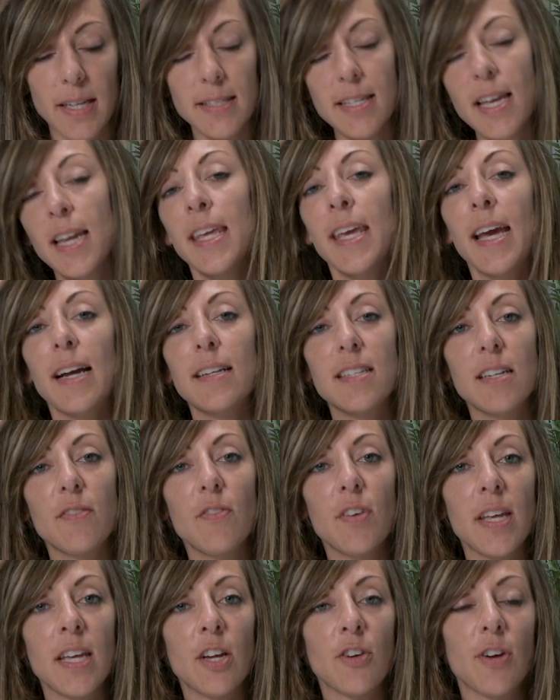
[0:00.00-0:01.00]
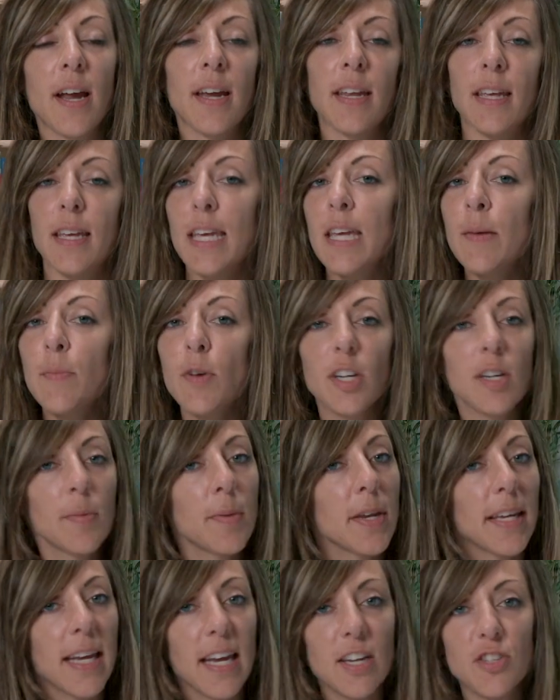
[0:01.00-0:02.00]
because any activity or any email
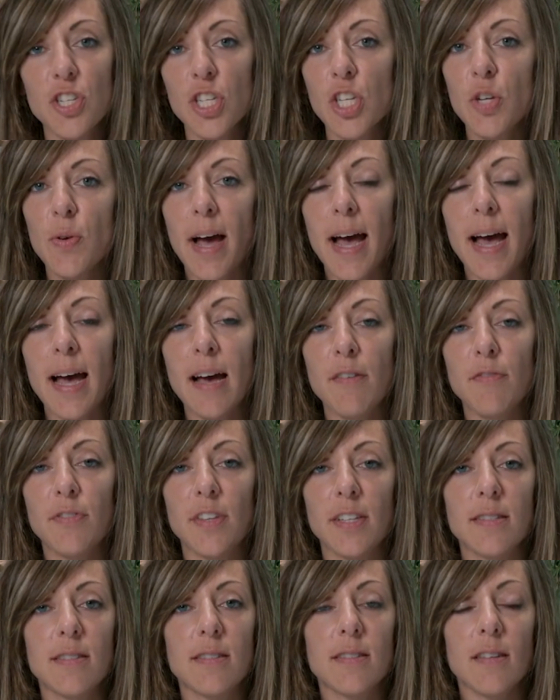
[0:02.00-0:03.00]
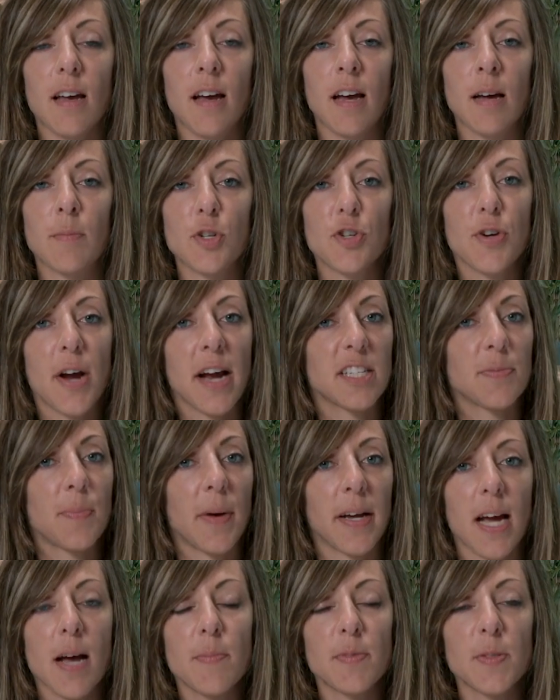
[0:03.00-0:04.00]
communication you have that's um, tracked
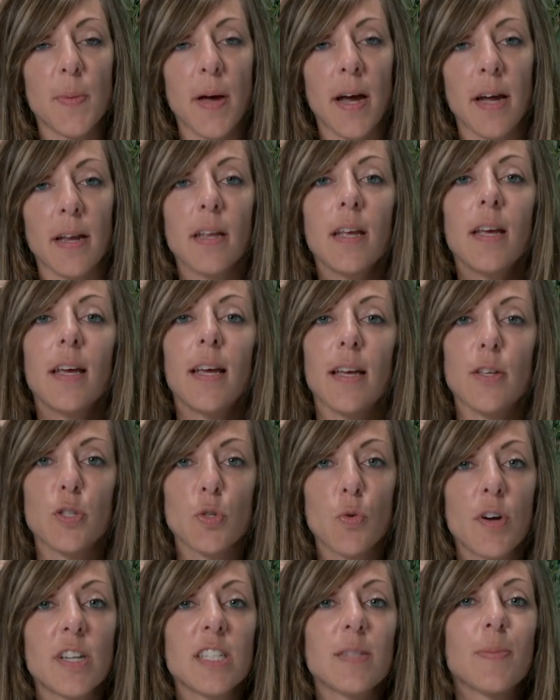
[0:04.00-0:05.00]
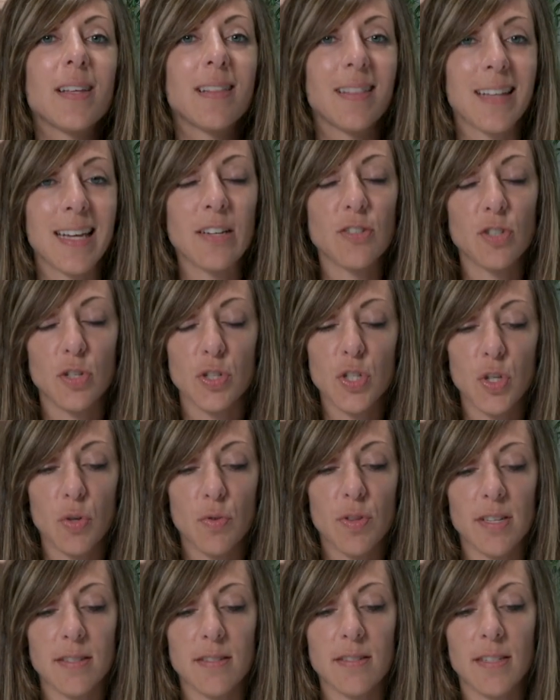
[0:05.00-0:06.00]
by HubSpot is going to be linked
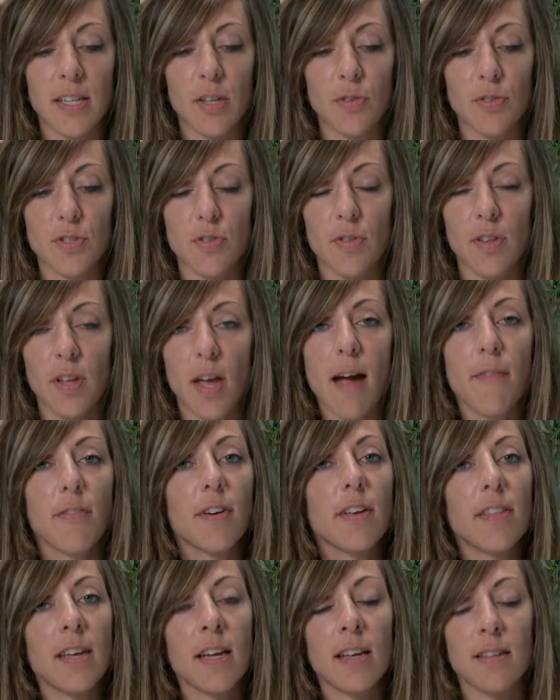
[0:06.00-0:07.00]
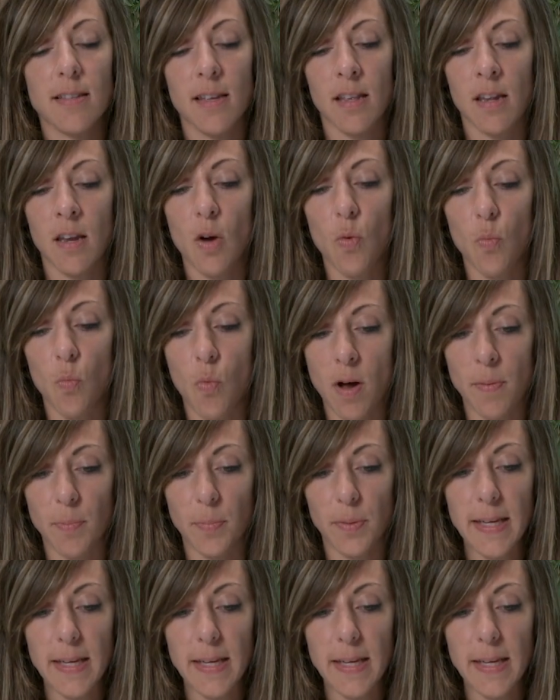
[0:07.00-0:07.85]
to this deal so that everything is in one